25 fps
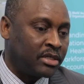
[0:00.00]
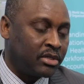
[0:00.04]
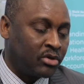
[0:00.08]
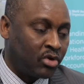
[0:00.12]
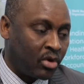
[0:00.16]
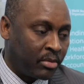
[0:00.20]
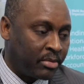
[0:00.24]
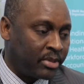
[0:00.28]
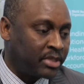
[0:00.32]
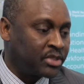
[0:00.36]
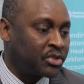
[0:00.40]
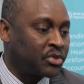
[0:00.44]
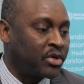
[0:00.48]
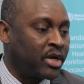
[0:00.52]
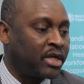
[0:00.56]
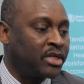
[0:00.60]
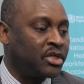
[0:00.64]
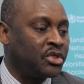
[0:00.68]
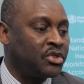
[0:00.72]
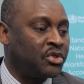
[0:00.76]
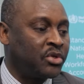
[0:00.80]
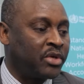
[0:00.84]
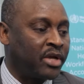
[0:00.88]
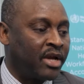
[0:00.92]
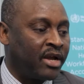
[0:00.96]
global
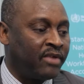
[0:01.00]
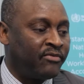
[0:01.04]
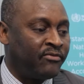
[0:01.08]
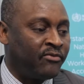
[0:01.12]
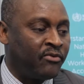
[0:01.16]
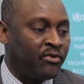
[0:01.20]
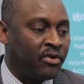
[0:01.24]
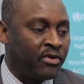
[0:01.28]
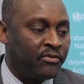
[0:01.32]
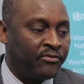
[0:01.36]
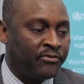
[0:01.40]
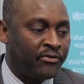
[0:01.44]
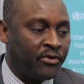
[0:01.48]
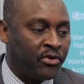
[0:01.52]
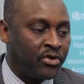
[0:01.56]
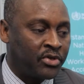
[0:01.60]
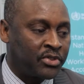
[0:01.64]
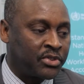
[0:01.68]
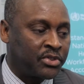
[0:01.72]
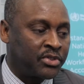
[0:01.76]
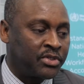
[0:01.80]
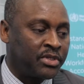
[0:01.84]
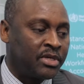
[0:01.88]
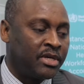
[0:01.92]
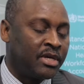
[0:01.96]
strategy on health
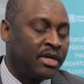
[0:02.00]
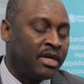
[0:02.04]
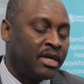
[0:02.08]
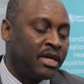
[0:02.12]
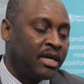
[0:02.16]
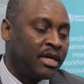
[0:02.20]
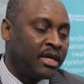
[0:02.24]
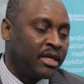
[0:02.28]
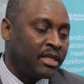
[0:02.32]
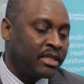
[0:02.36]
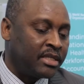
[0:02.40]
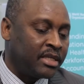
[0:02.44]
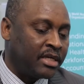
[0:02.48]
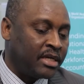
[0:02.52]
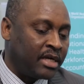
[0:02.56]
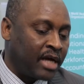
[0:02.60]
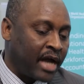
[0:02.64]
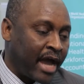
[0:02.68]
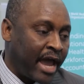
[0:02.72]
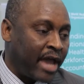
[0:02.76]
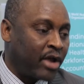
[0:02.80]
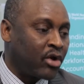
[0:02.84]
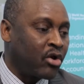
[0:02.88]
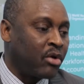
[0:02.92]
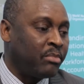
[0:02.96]
workforce, the
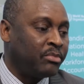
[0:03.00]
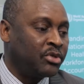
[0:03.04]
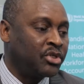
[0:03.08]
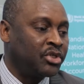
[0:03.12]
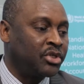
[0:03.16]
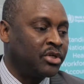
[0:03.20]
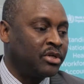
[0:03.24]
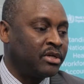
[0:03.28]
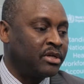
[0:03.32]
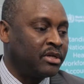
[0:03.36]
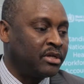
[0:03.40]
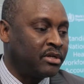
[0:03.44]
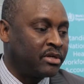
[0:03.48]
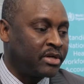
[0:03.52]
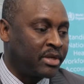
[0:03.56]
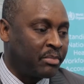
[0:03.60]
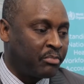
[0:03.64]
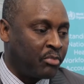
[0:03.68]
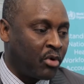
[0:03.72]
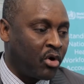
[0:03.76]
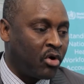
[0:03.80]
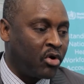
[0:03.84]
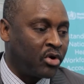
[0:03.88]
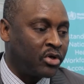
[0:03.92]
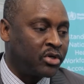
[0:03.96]
High Commission
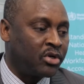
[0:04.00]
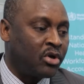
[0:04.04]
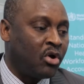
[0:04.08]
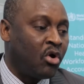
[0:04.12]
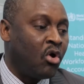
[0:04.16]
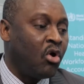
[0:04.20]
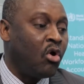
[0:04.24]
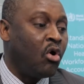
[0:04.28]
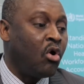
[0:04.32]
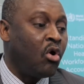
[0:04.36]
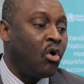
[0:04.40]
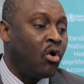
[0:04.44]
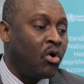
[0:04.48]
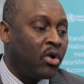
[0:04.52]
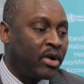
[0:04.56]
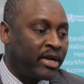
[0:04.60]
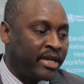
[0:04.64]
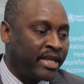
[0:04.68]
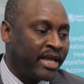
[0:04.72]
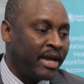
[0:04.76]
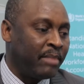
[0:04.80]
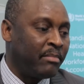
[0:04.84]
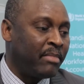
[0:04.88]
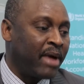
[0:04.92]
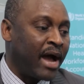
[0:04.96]
report, all of
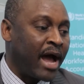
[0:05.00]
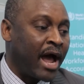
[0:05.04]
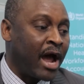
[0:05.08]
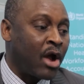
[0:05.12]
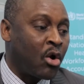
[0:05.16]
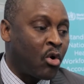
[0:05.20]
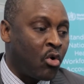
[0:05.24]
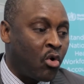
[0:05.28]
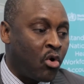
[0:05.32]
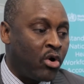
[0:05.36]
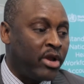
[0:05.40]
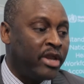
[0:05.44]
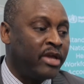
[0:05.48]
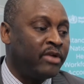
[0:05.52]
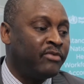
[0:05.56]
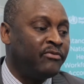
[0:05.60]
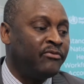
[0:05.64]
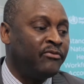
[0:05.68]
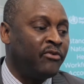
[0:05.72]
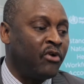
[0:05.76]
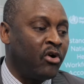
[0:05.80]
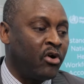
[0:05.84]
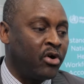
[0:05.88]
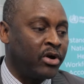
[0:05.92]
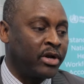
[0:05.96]
them are calling
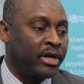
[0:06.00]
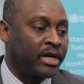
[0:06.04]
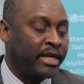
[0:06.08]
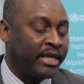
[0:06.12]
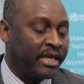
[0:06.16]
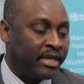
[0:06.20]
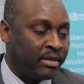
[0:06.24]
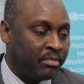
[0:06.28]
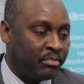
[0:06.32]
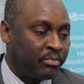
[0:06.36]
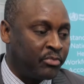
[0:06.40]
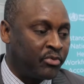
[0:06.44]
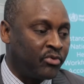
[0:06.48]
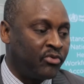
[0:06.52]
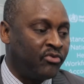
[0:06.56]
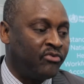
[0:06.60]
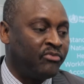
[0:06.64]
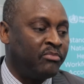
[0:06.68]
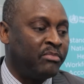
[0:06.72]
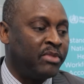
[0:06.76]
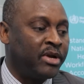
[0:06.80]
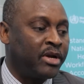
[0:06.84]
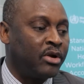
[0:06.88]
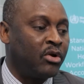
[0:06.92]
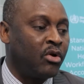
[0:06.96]
for
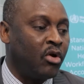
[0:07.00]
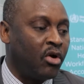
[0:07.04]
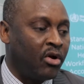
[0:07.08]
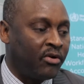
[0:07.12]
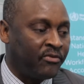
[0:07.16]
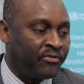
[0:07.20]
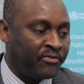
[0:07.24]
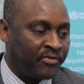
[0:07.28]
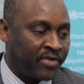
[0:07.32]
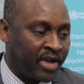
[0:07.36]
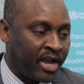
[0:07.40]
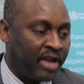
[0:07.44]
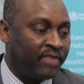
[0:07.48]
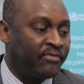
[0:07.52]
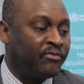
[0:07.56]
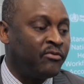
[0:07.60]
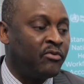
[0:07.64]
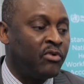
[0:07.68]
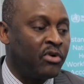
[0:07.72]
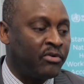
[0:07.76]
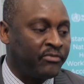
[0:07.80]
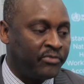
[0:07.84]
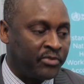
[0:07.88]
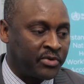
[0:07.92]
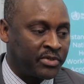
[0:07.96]
improvement of health
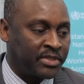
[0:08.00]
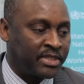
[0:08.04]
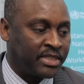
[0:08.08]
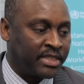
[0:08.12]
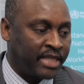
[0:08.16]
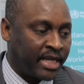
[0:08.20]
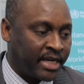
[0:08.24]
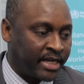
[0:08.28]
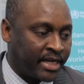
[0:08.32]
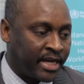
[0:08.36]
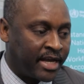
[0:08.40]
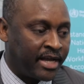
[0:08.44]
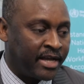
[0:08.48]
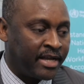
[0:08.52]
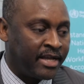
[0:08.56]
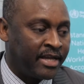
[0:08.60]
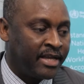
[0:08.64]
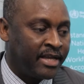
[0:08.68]
workforce data.